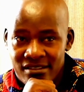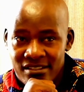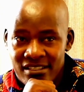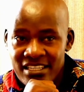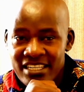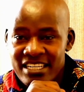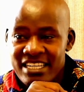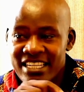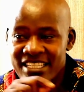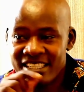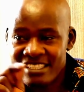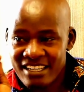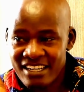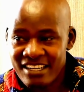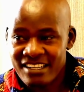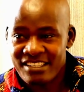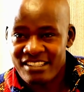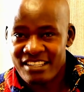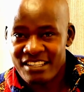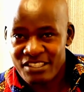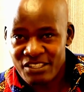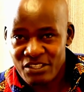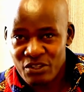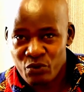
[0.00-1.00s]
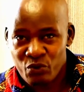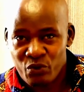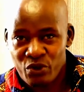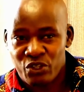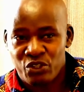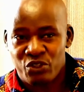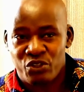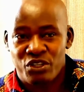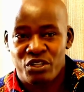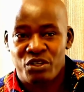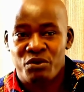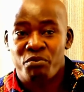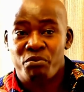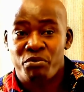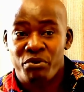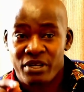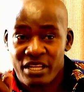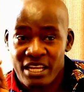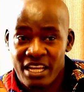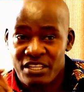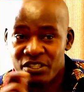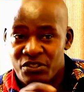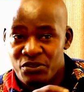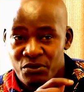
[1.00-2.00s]
In the success equation,
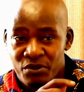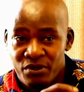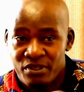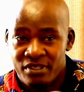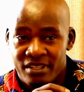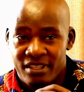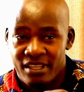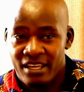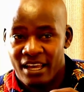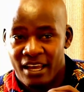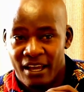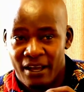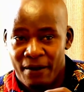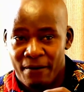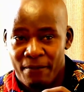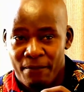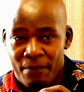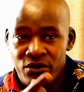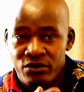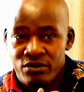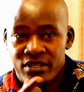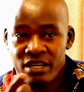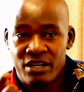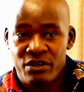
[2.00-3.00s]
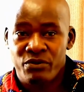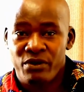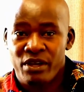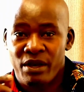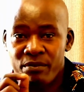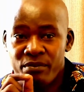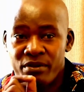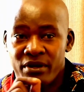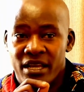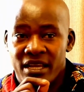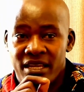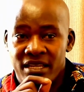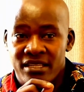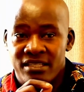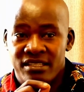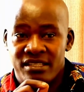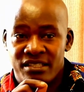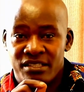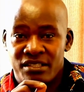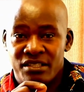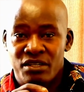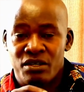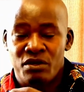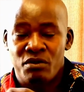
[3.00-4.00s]
prayer is not there. I want to tell you where prayer
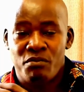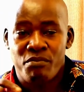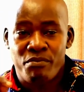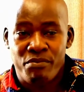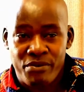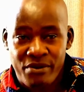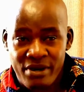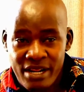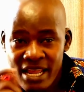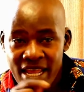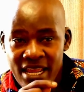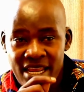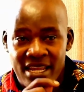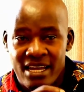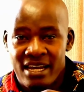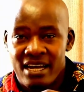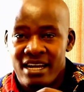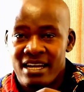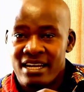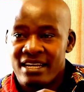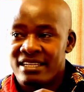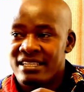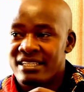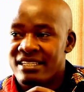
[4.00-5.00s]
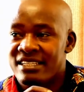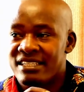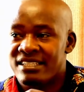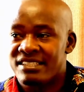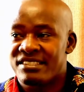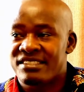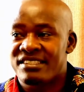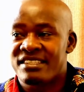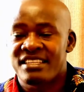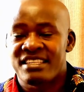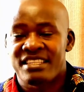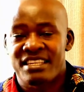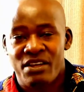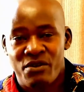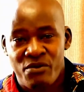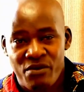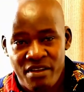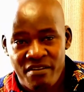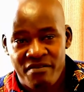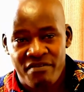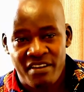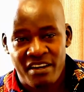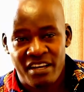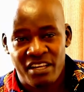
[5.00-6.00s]
is. Prayer is in the
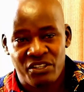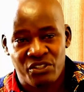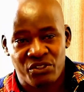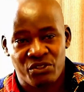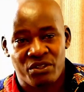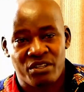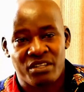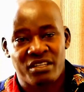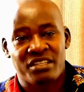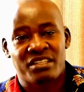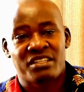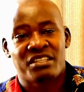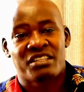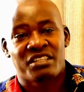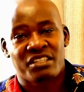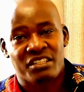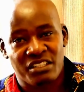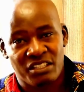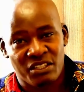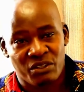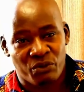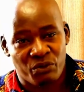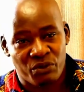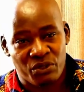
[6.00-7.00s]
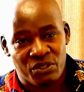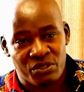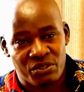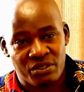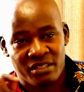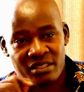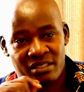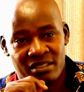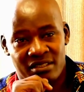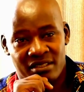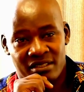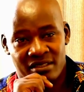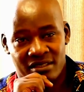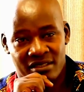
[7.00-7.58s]
revelation equation.